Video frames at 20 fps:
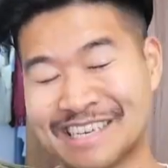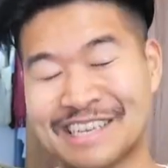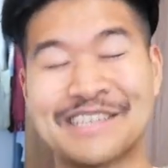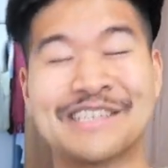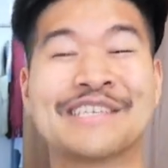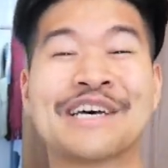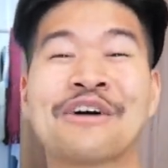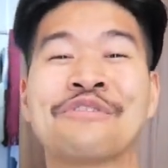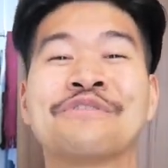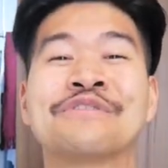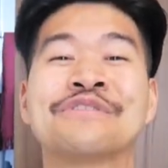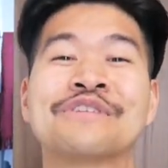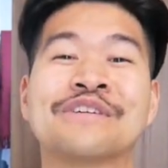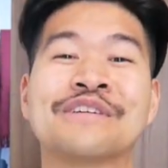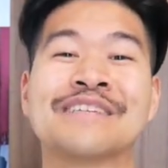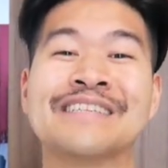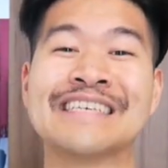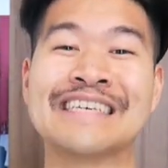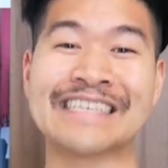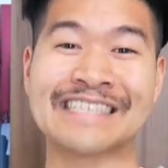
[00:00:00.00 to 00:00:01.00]
Let's delve into
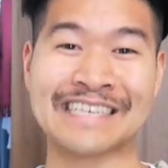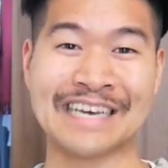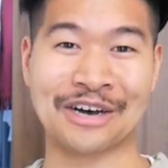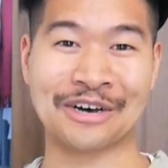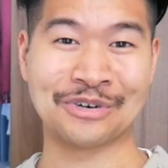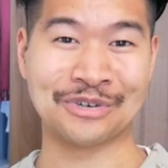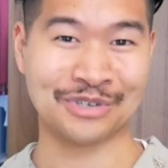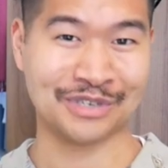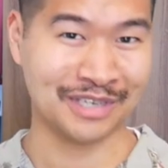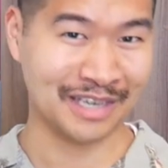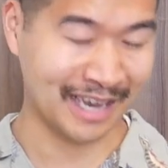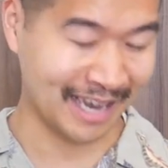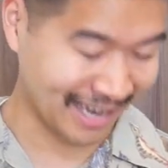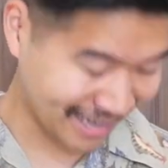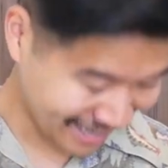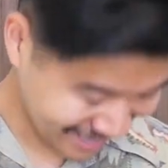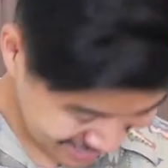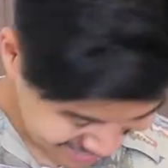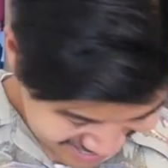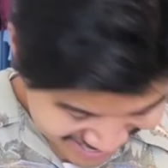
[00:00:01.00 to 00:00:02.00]
the details,
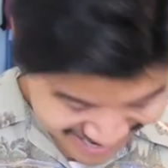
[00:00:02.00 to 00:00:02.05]
eh?